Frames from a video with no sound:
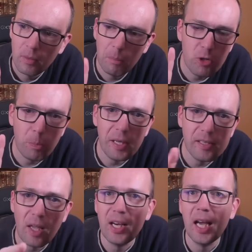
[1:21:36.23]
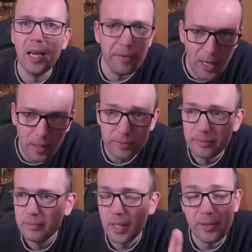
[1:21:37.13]
Bishop e7, knight a5.
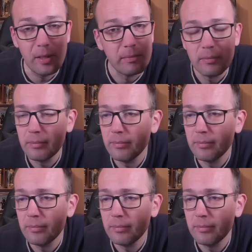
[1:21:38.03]
That's it.